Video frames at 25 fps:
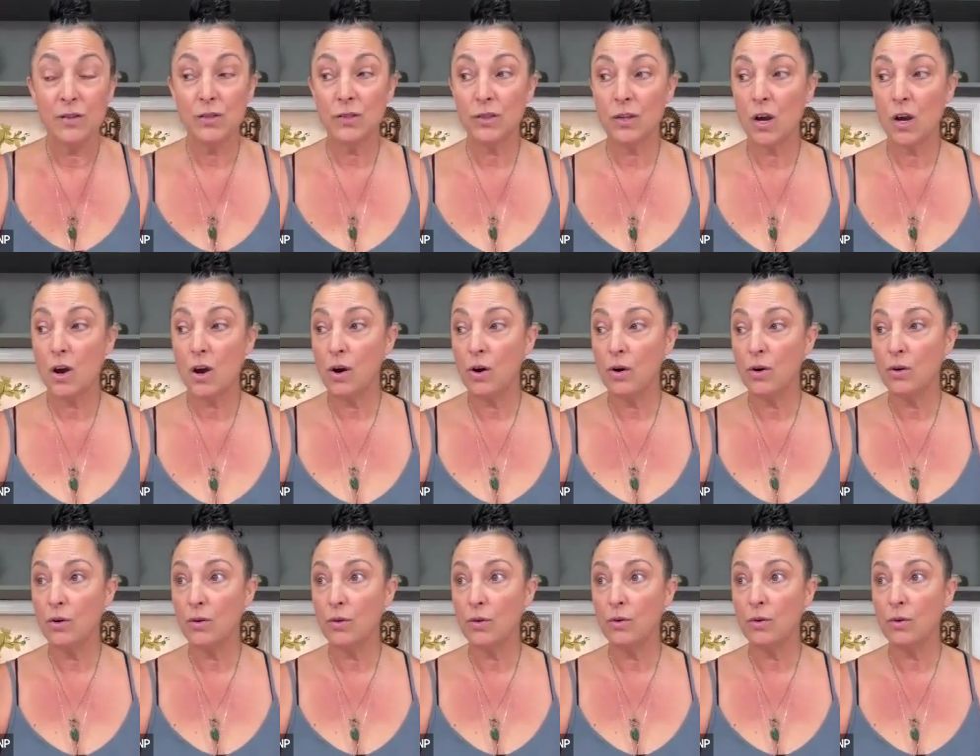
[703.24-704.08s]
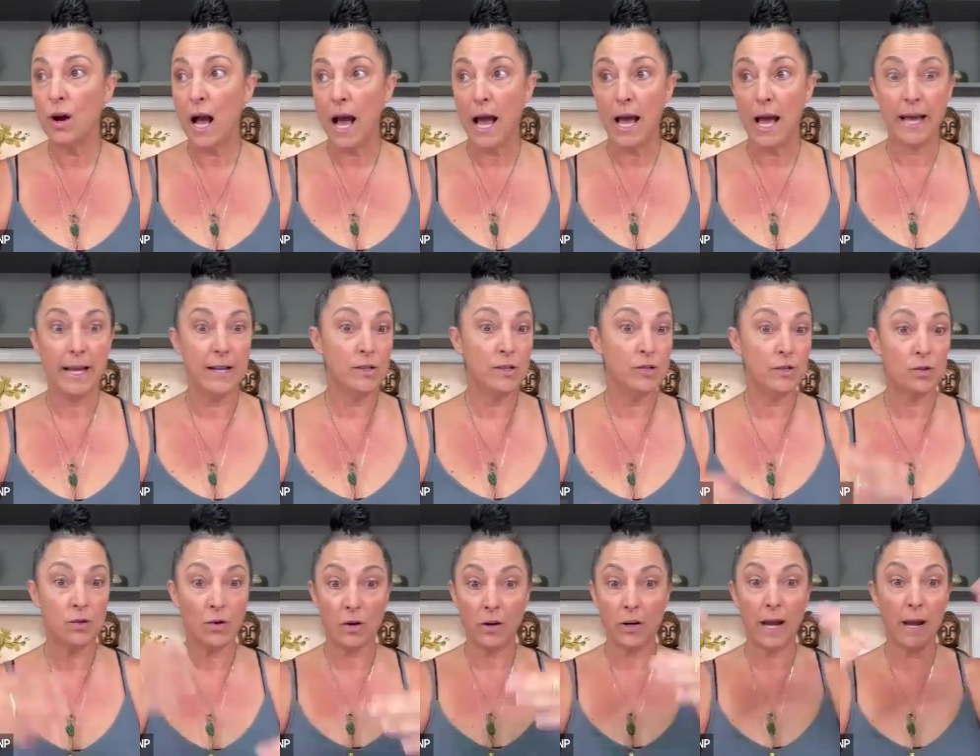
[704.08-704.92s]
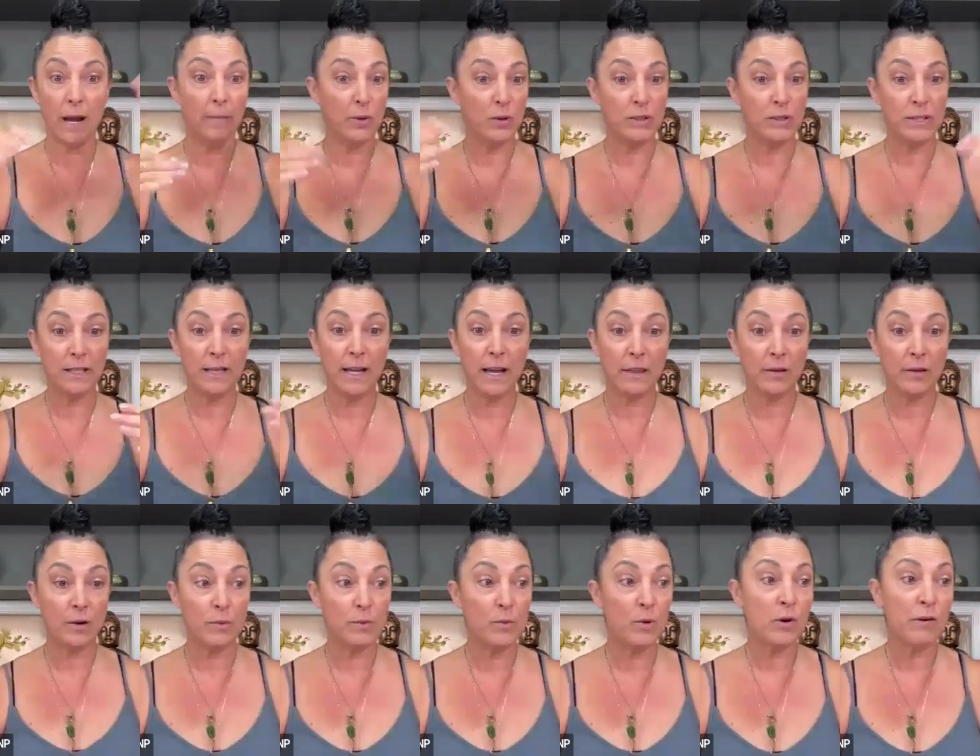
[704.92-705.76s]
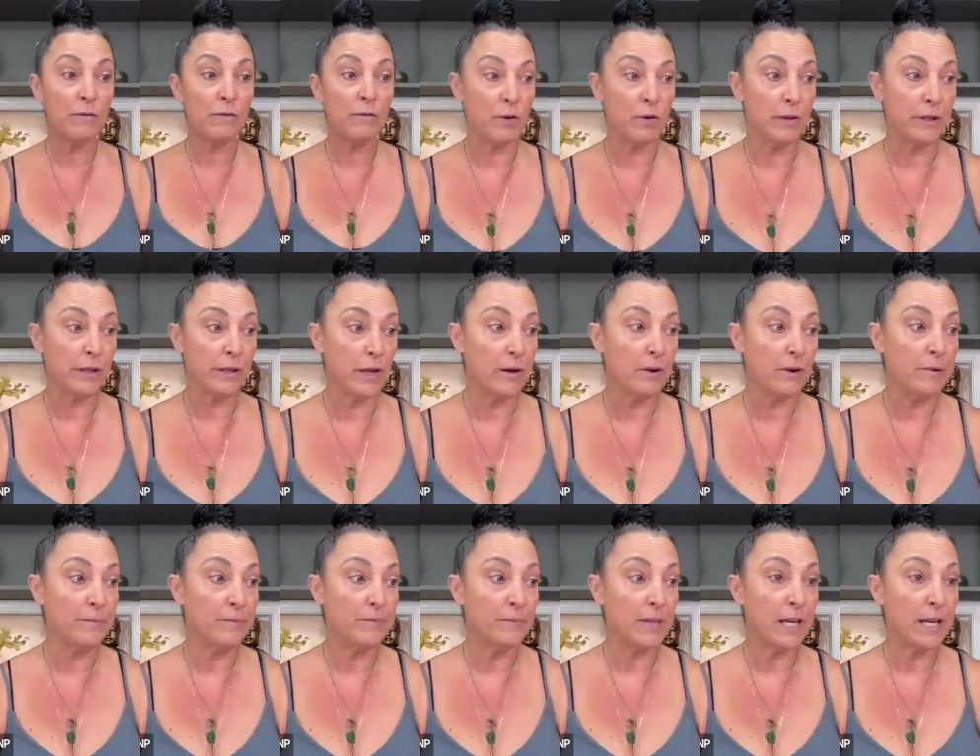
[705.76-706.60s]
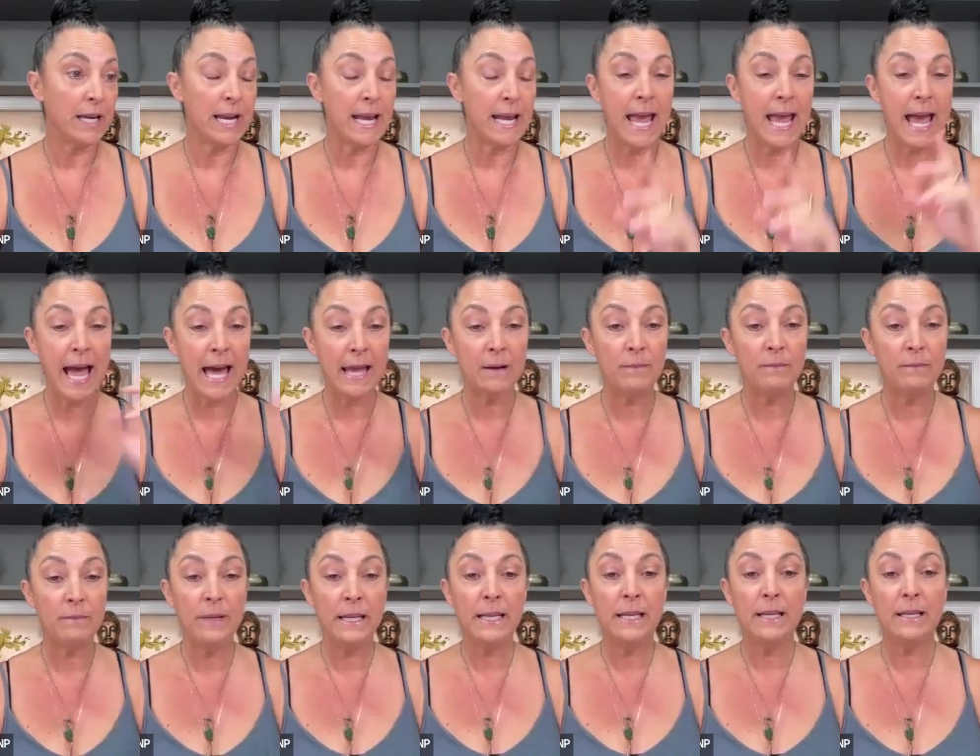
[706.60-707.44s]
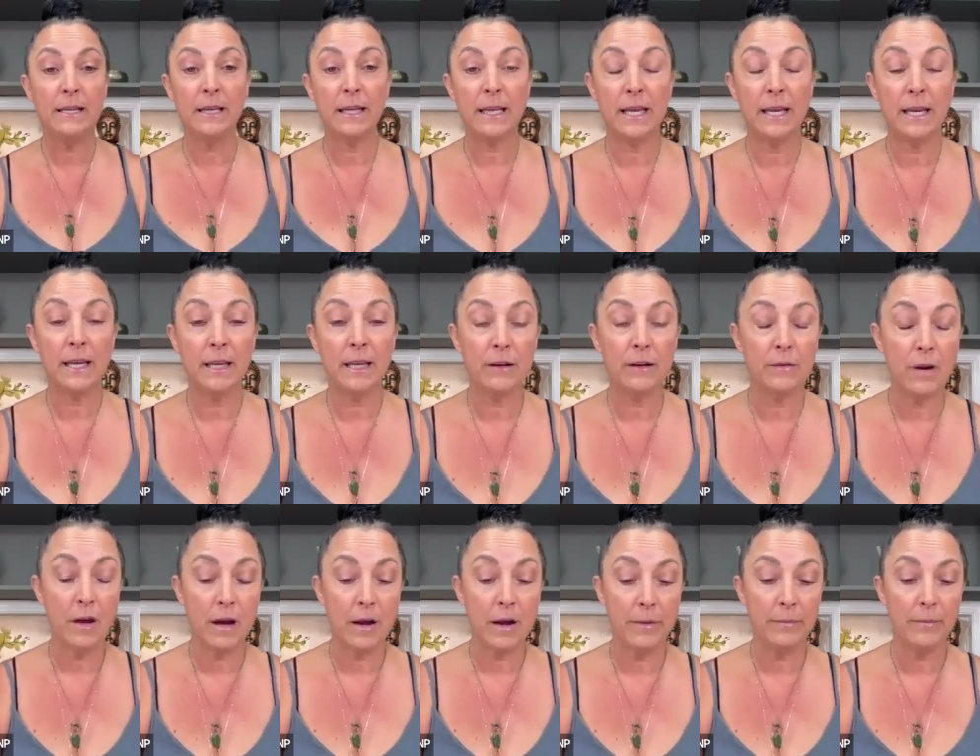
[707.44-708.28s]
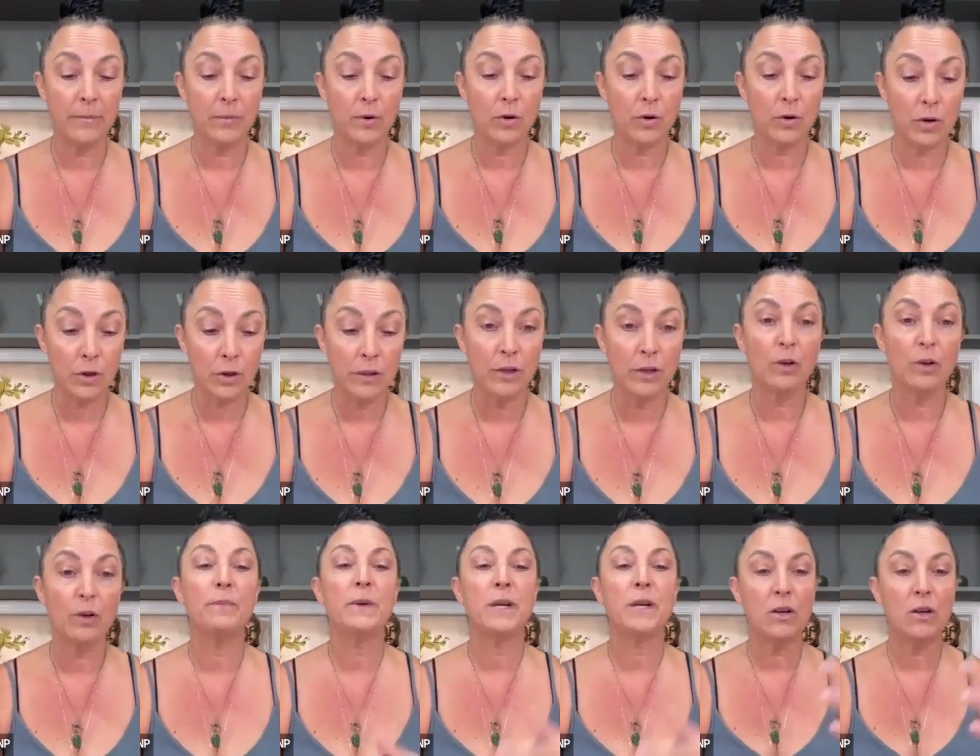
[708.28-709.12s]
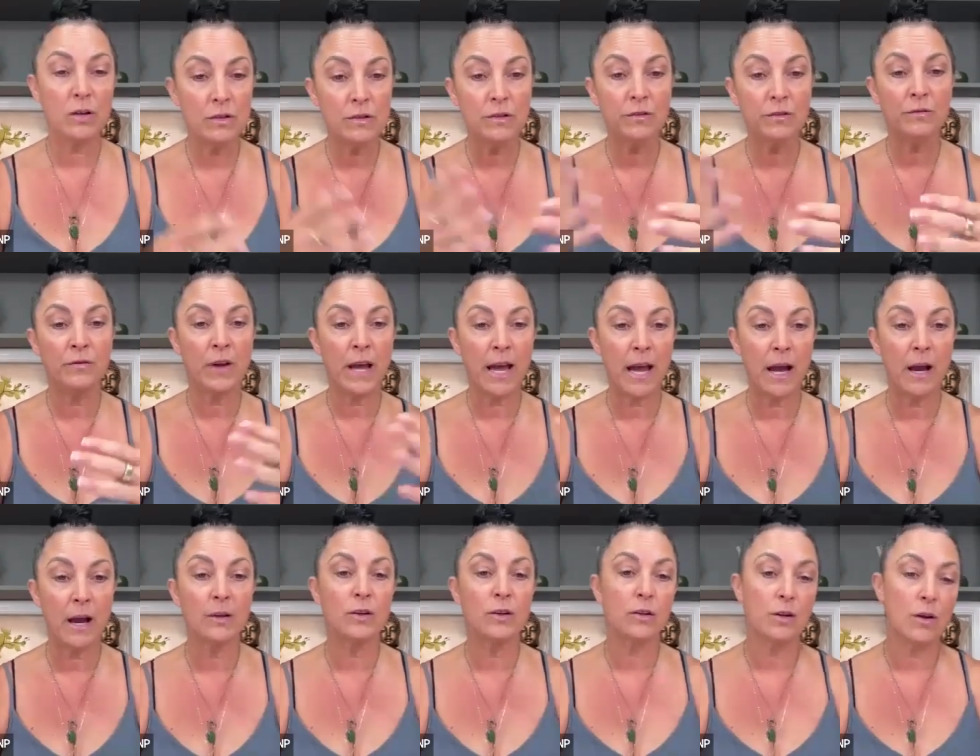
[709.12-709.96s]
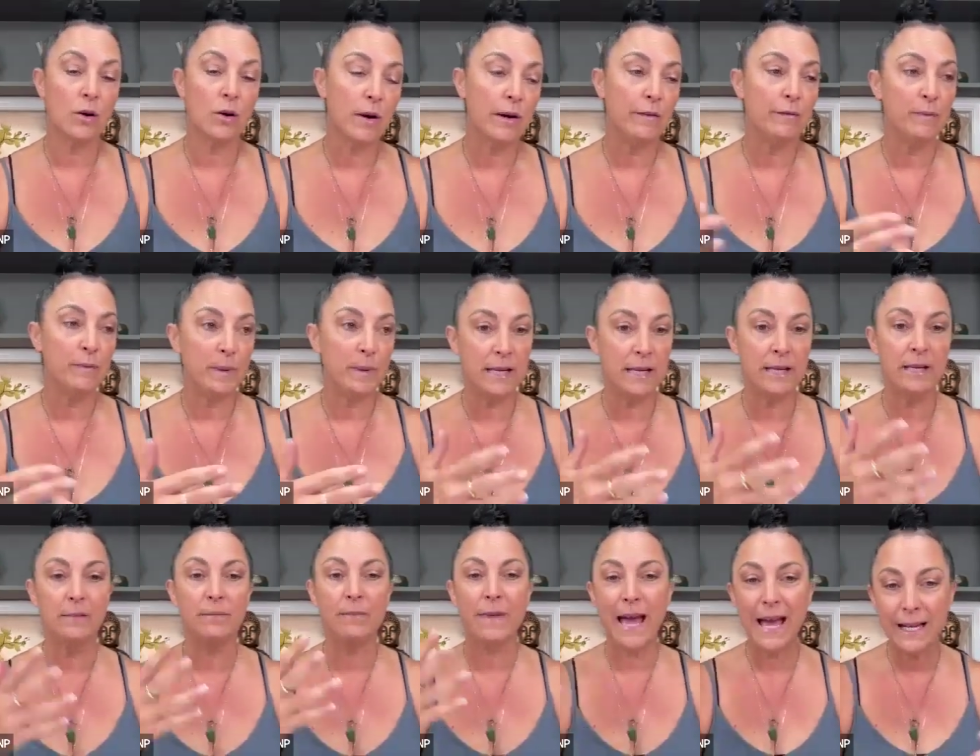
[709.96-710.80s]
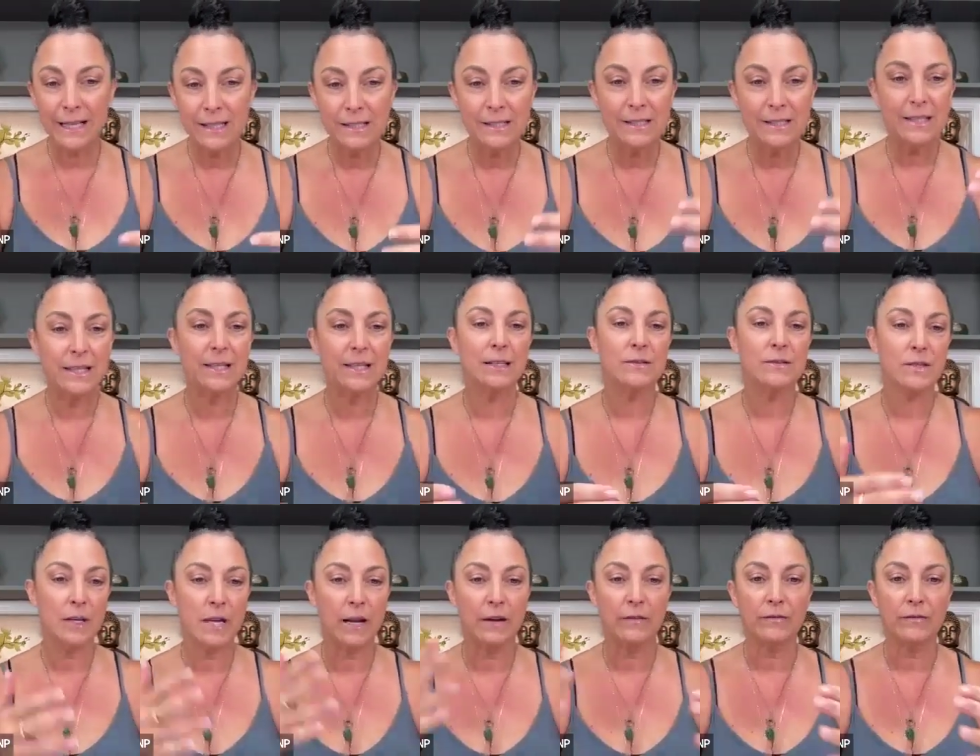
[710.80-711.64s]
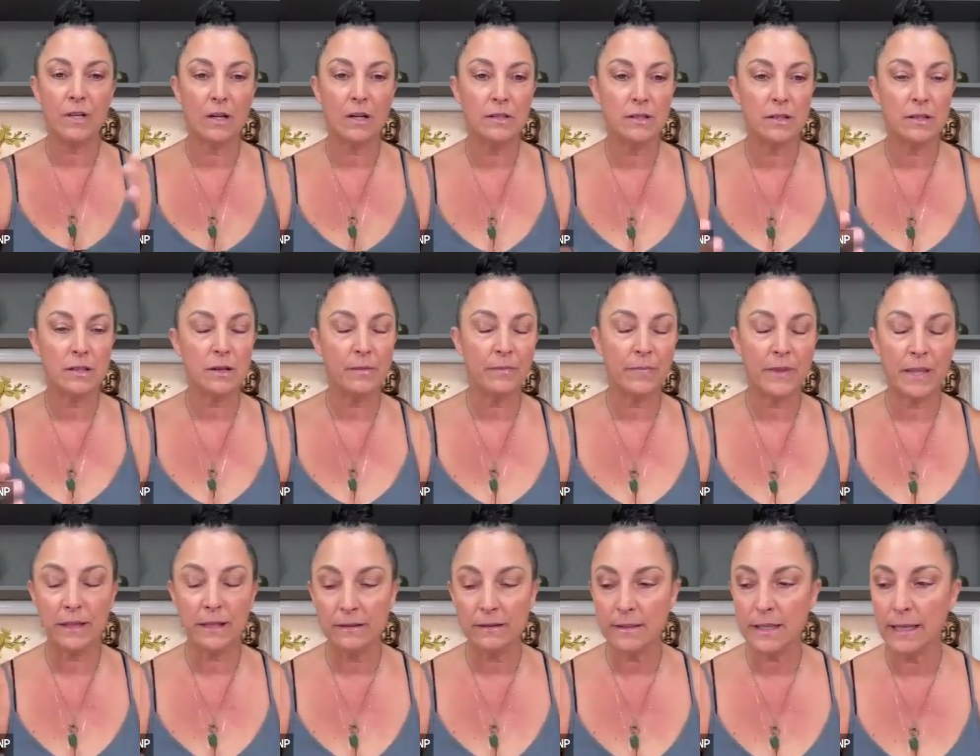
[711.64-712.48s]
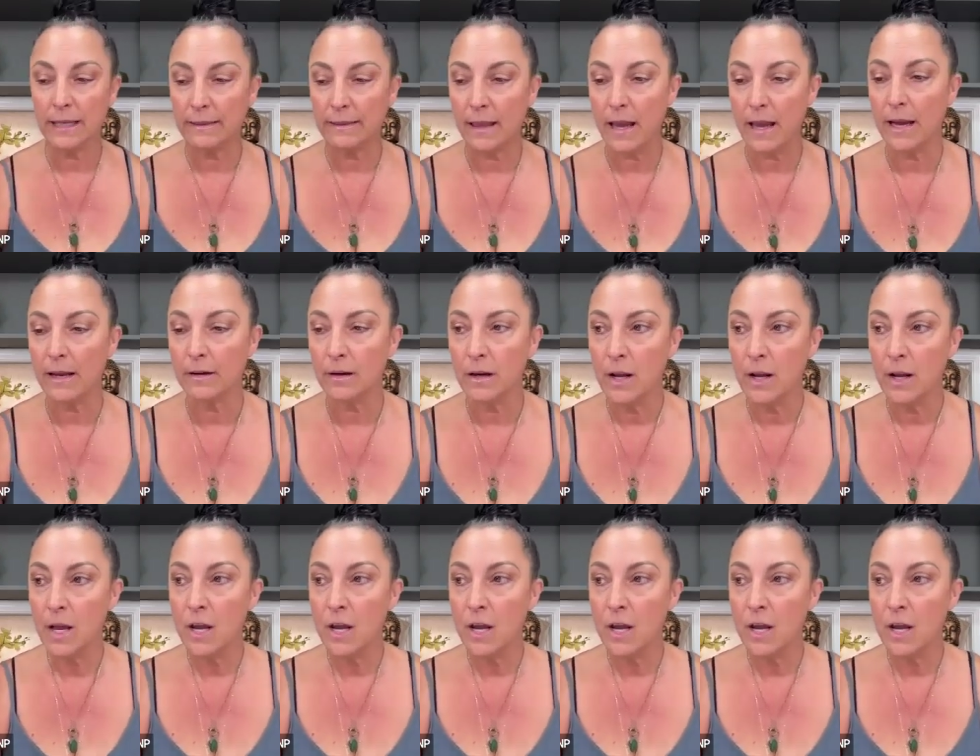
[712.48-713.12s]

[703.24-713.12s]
So I put together a portfolio and I had a media kit earlier because of how, I've been in magazines and I've done some things like that